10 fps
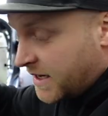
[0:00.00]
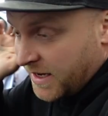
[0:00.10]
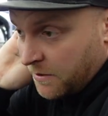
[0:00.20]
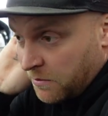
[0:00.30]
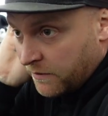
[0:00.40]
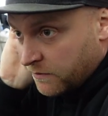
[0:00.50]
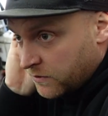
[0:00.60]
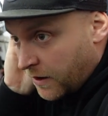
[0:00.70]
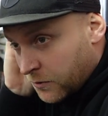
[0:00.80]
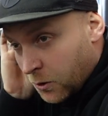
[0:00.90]
Um,
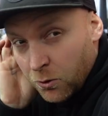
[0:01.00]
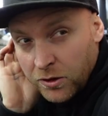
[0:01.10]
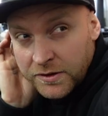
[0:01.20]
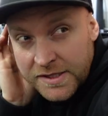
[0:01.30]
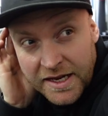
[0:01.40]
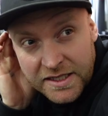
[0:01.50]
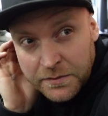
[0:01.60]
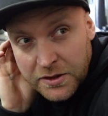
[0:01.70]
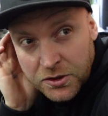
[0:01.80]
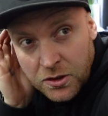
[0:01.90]
I've, I've got one side to
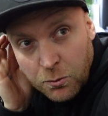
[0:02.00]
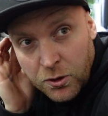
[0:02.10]
build up,